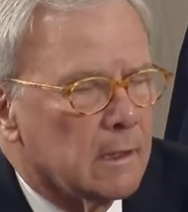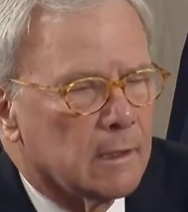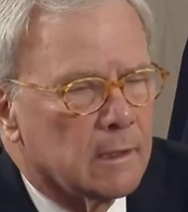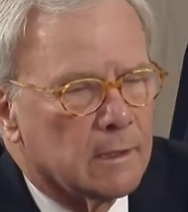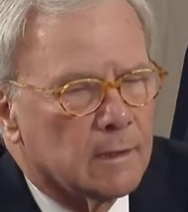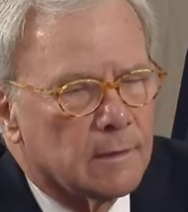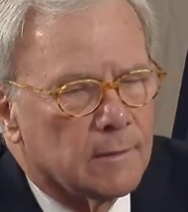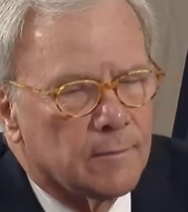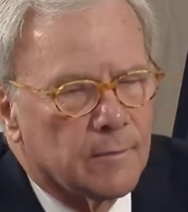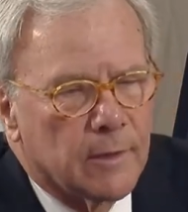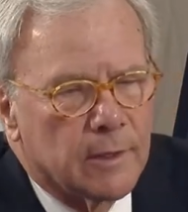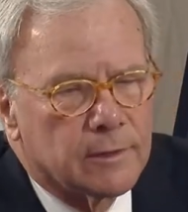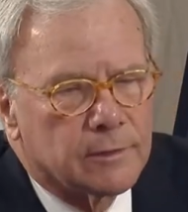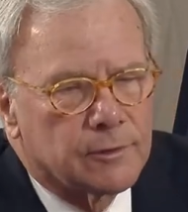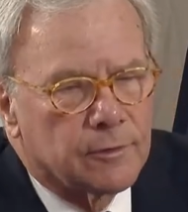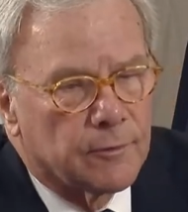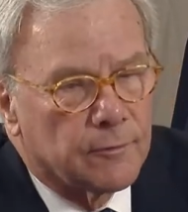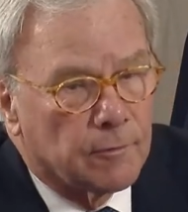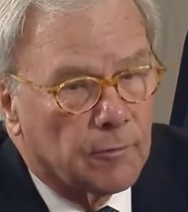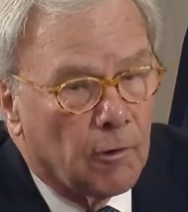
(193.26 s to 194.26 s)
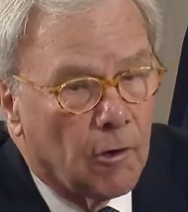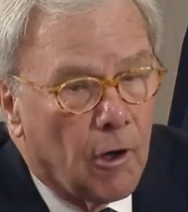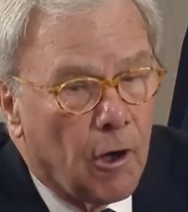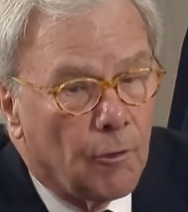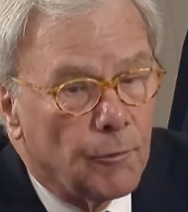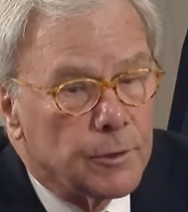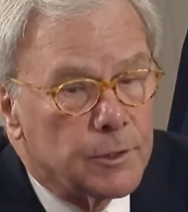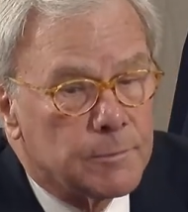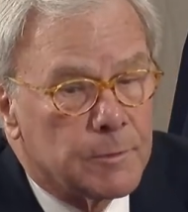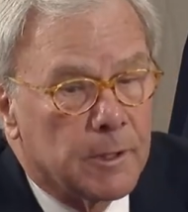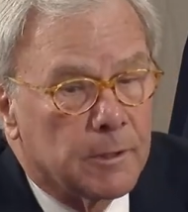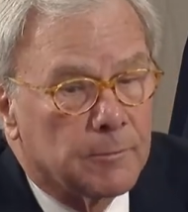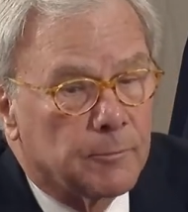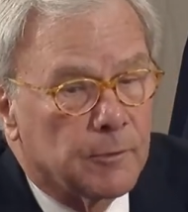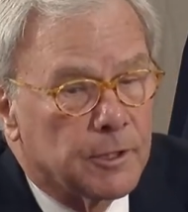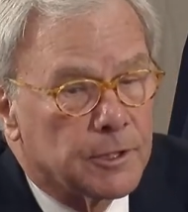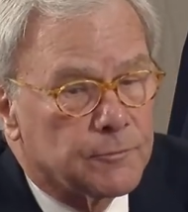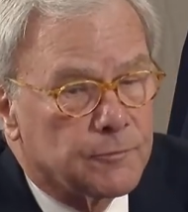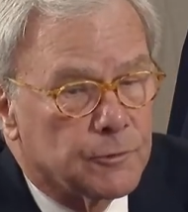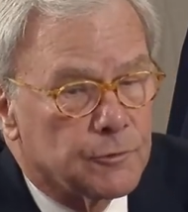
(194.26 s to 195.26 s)
Uh, so there will always be a
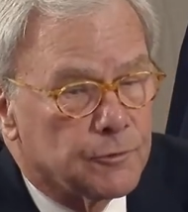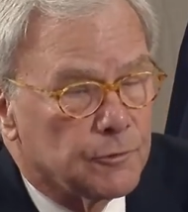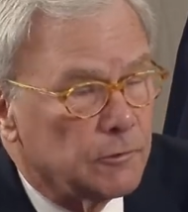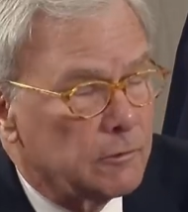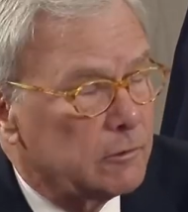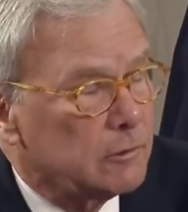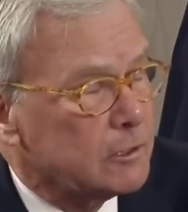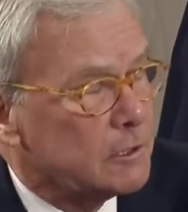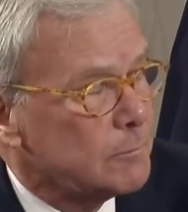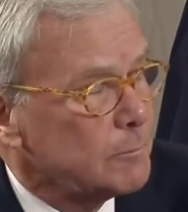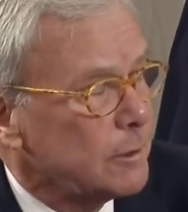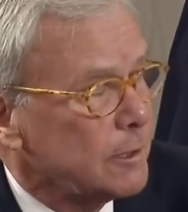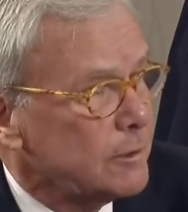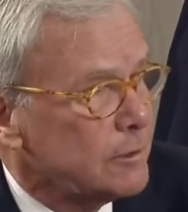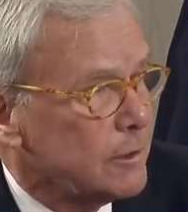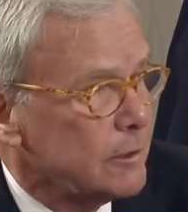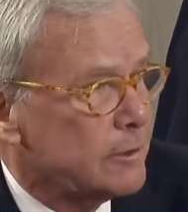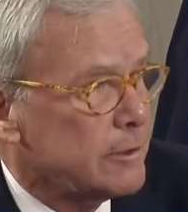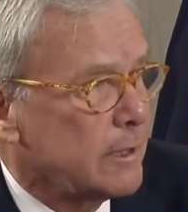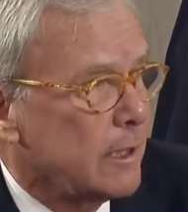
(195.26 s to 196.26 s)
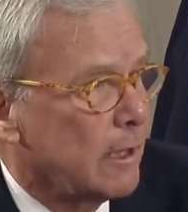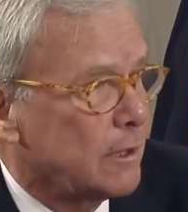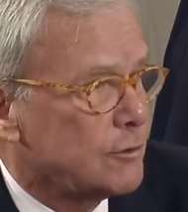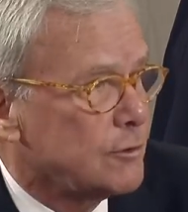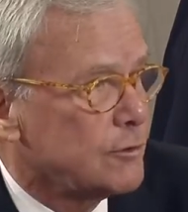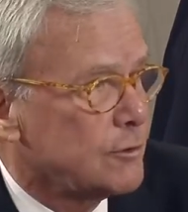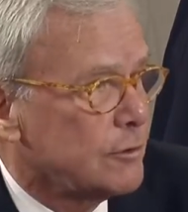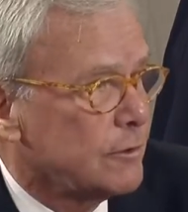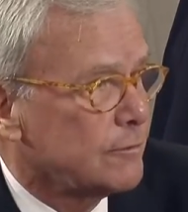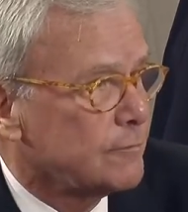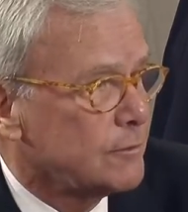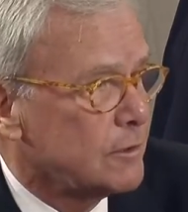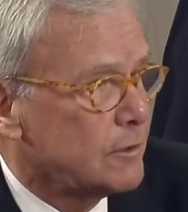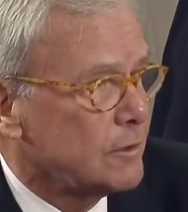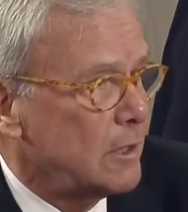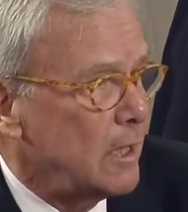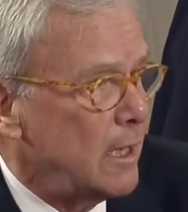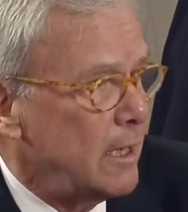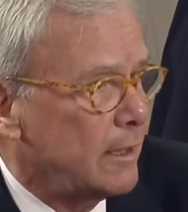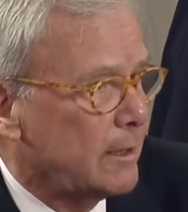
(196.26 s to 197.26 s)
place for journalism because it's the oxygen of
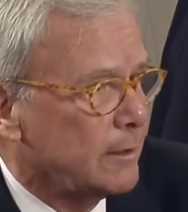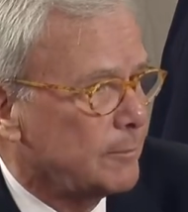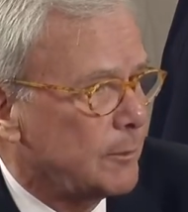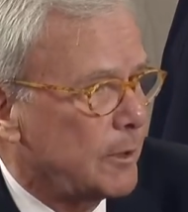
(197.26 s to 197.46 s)
society.